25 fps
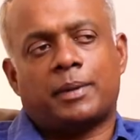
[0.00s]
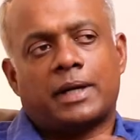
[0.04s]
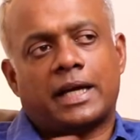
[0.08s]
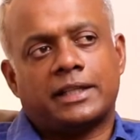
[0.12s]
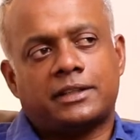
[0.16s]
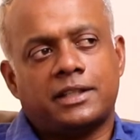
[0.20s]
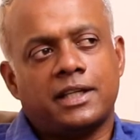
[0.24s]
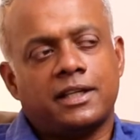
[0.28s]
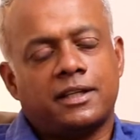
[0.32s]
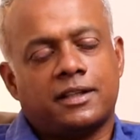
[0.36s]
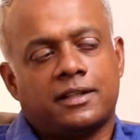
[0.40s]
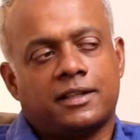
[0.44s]
Yeah,
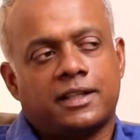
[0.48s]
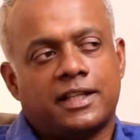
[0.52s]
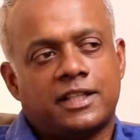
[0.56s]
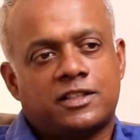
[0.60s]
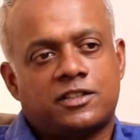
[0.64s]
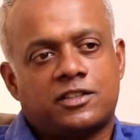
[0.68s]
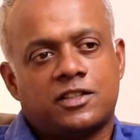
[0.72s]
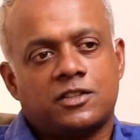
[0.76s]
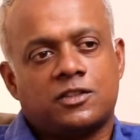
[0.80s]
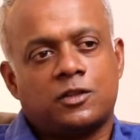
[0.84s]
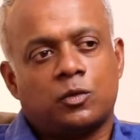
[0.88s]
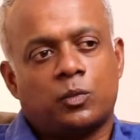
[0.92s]
but I think
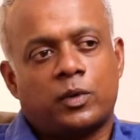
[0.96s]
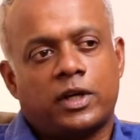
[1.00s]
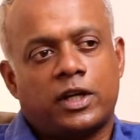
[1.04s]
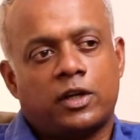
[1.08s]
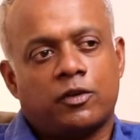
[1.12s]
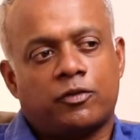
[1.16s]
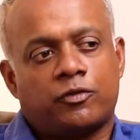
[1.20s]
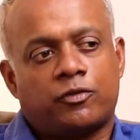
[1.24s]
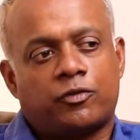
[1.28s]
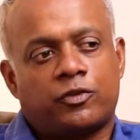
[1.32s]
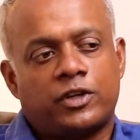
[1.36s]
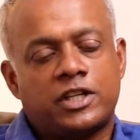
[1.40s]
it's just a
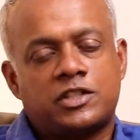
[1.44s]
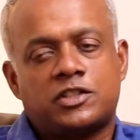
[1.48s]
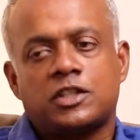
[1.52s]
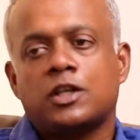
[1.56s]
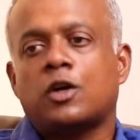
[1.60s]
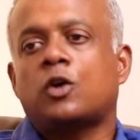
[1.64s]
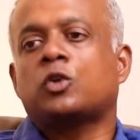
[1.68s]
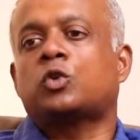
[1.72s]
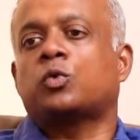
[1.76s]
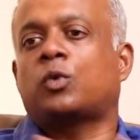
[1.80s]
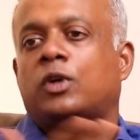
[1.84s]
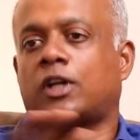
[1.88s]
way of
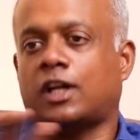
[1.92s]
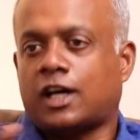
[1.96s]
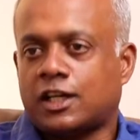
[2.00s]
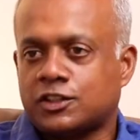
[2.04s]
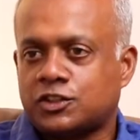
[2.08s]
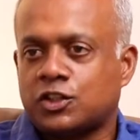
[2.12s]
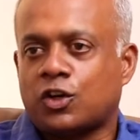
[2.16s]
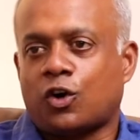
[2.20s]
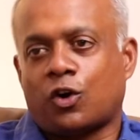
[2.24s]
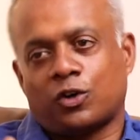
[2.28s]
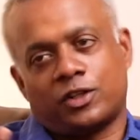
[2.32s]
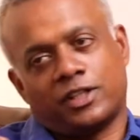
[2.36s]
reaching out to a
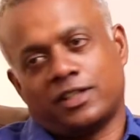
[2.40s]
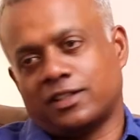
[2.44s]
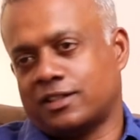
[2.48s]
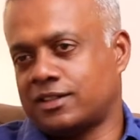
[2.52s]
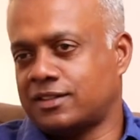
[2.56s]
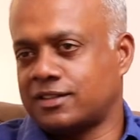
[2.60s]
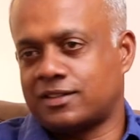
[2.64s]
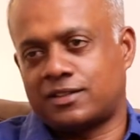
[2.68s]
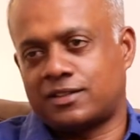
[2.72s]
larger audience.